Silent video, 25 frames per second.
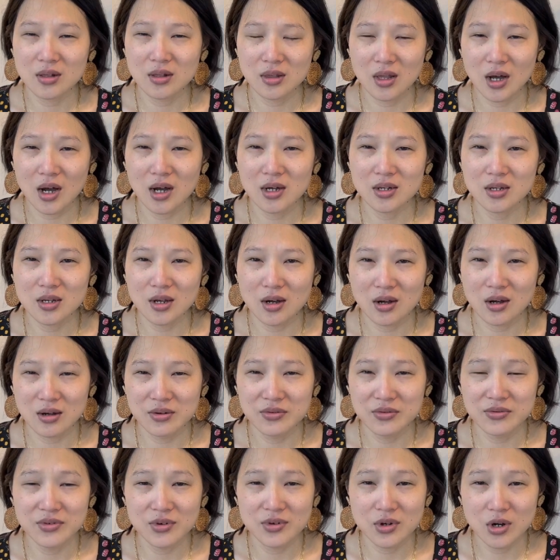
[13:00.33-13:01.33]
lot
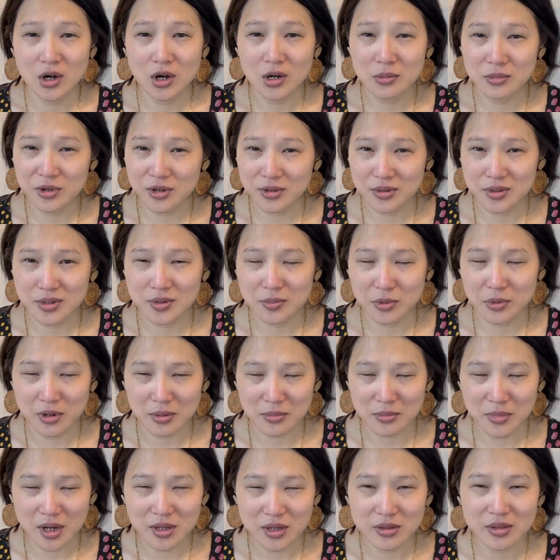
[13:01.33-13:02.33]
of garments per
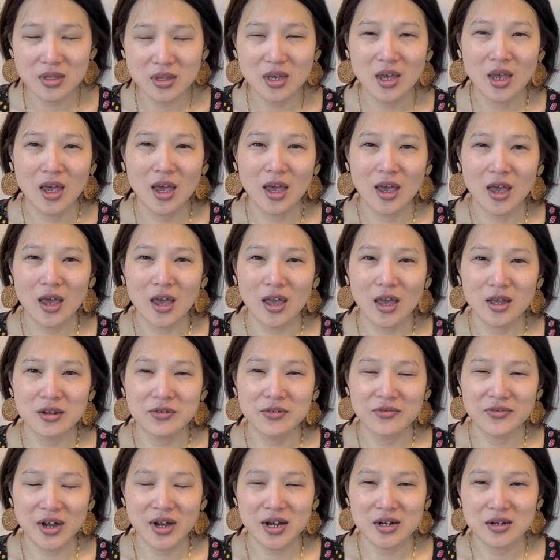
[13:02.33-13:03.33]
month. And in
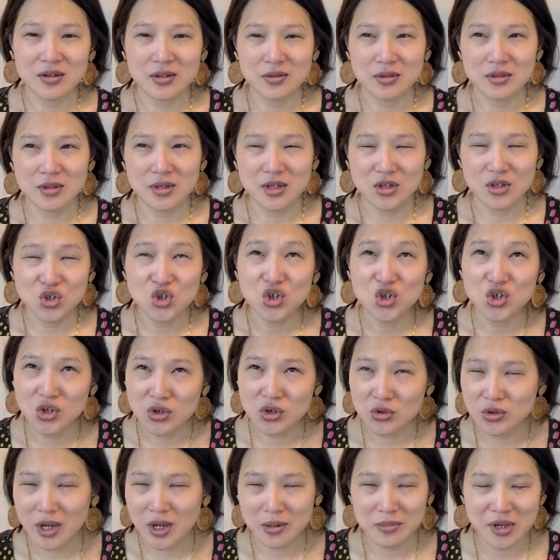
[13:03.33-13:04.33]
fact, in
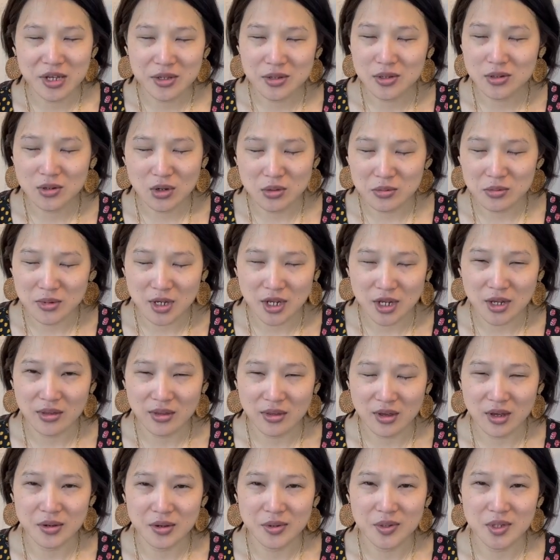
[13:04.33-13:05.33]
June, I made so many
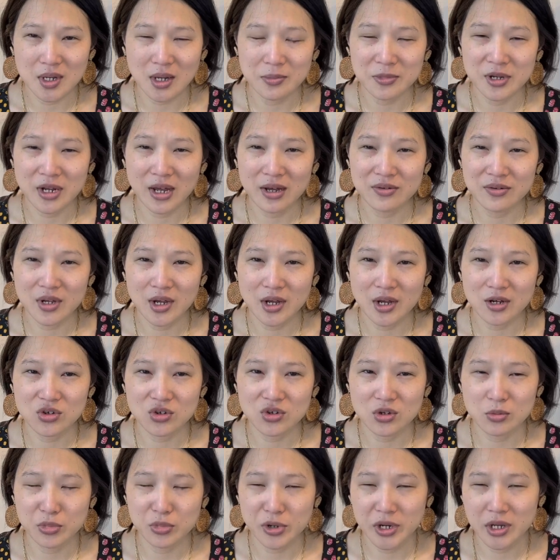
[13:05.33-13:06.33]
things that I'm gonna have to
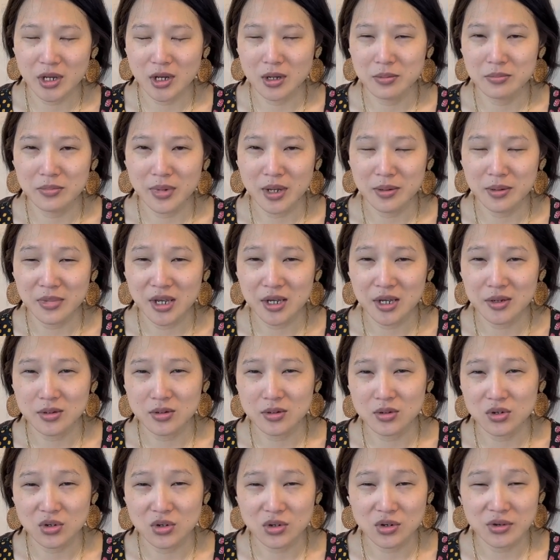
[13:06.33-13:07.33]
actually break up my makes
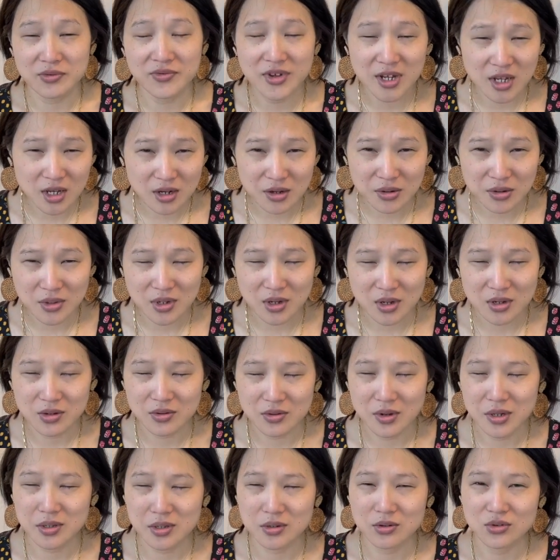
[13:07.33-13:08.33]
into two videos,
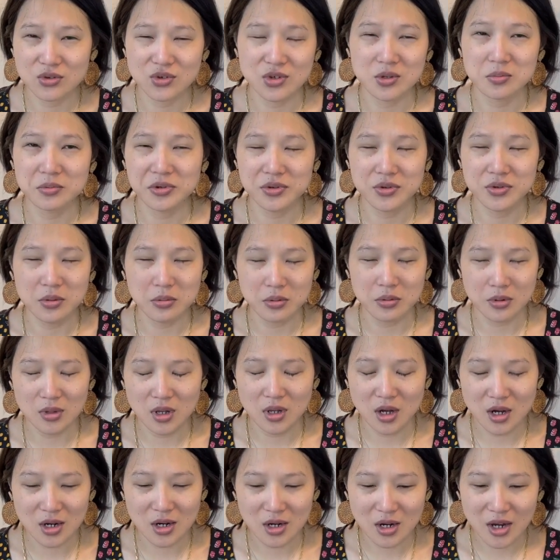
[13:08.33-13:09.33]
otherwise it'll just be super
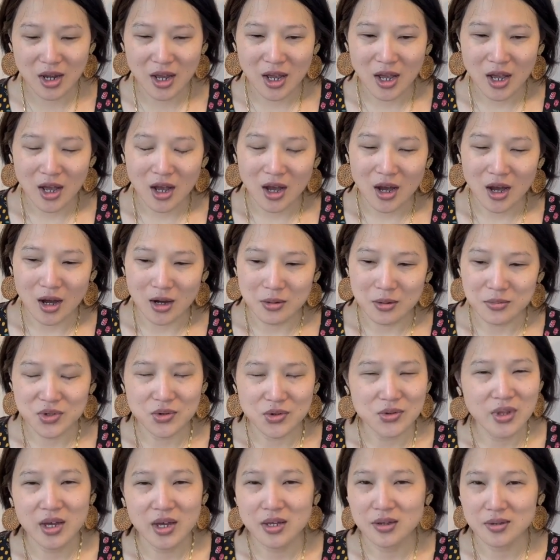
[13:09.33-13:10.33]
long. Um,
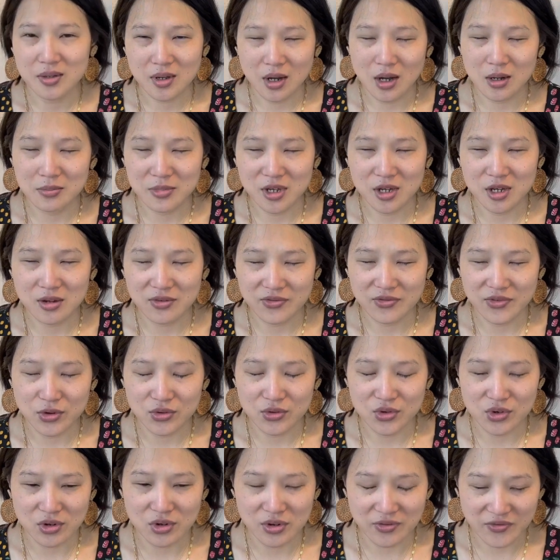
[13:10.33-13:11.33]
so that is coming in
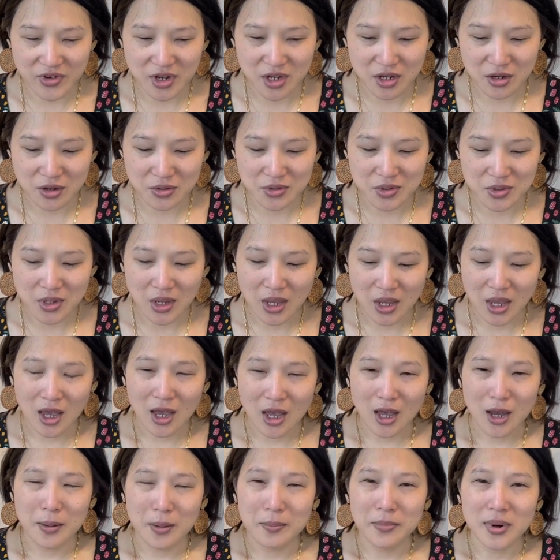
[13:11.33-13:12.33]
future videos.
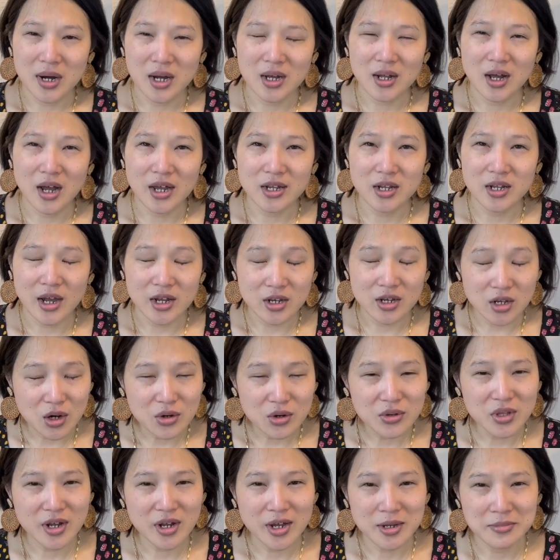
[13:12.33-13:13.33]
But I, I
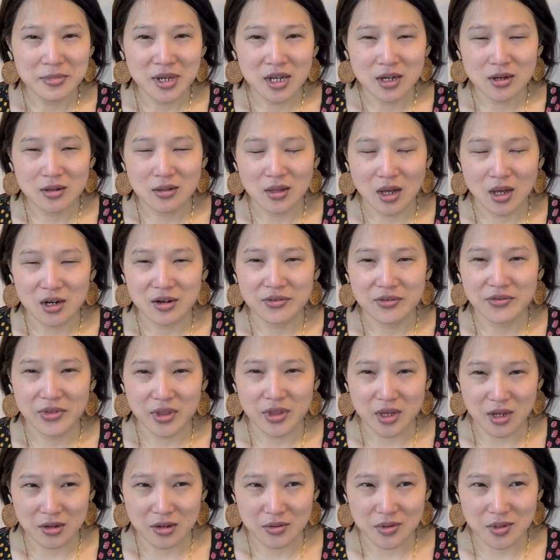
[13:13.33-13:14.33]
know that I make a lot of
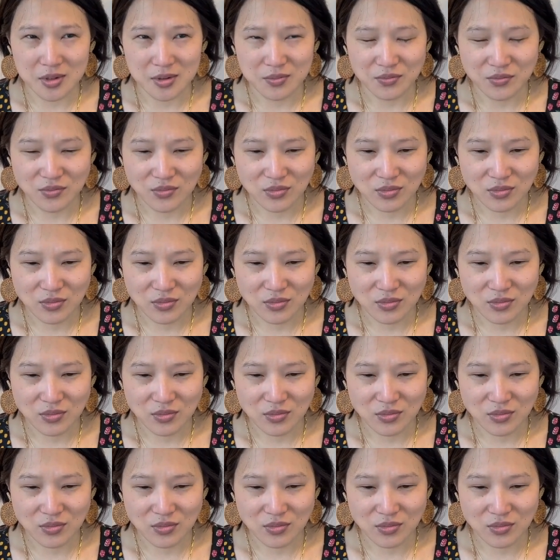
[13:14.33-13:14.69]
things,